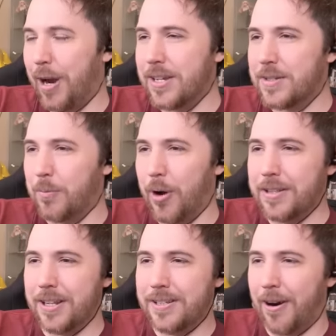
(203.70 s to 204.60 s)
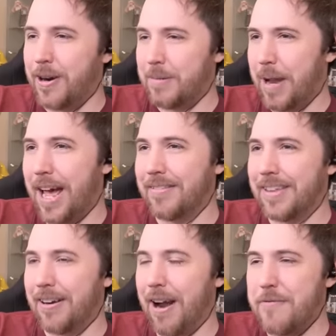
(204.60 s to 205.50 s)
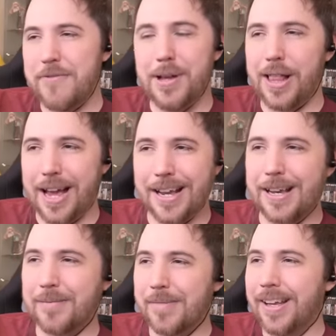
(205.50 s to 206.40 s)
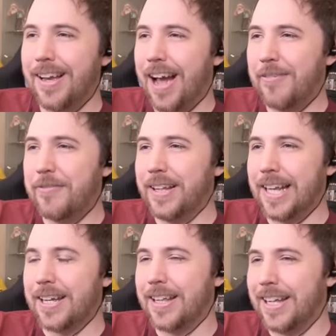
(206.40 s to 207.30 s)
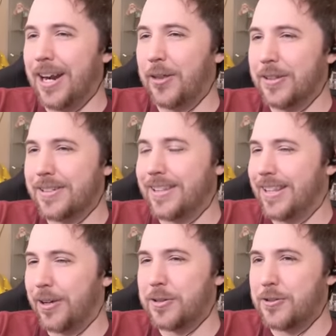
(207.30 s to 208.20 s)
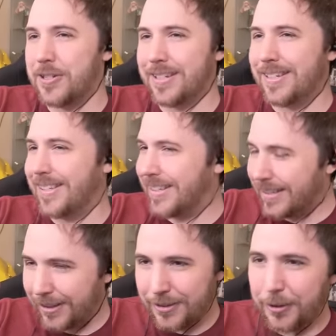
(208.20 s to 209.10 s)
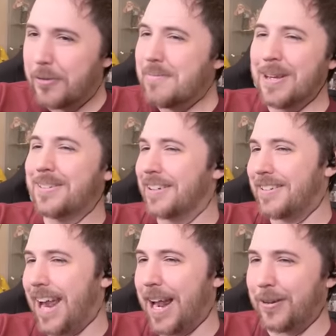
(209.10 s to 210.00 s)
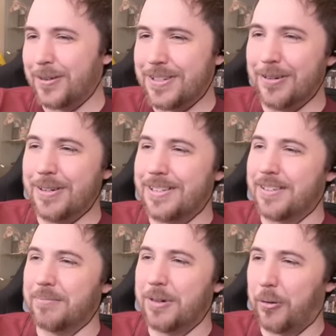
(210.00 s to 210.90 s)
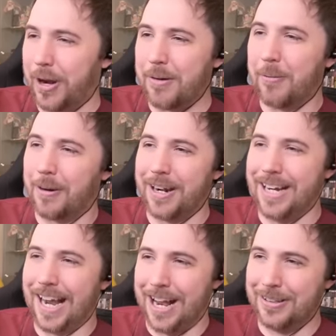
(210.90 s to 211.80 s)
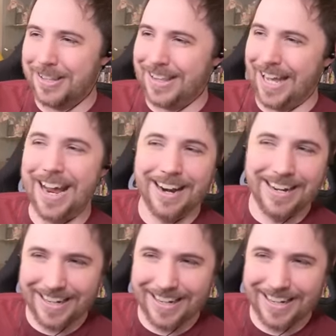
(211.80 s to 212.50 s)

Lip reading: Why is one the dark path here? I feel like, you know, those are just two music channels doing some great work out there.